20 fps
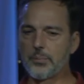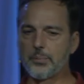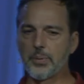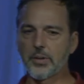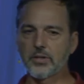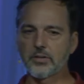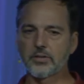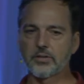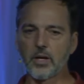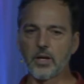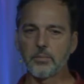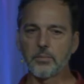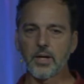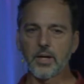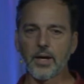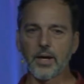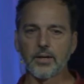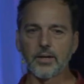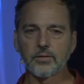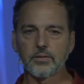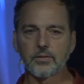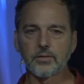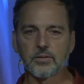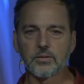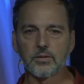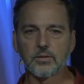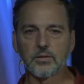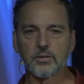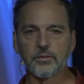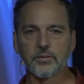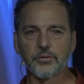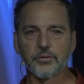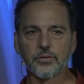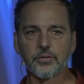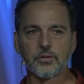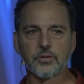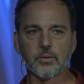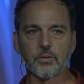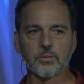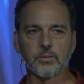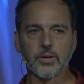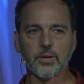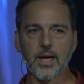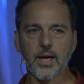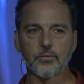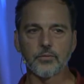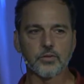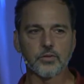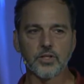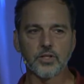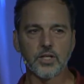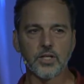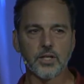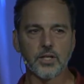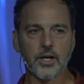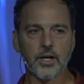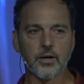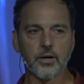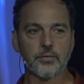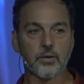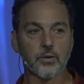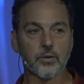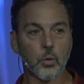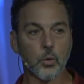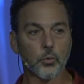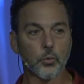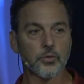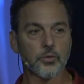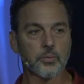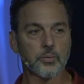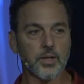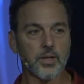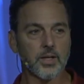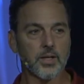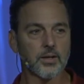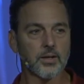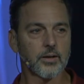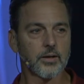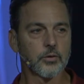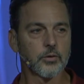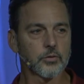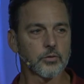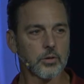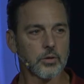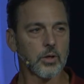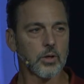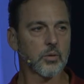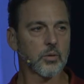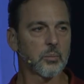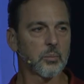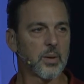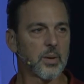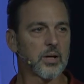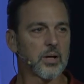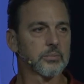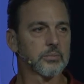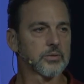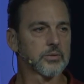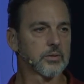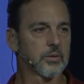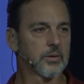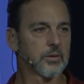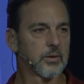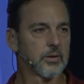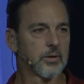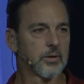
But some guys don't have receding hair and they're older than me, and those are called bums.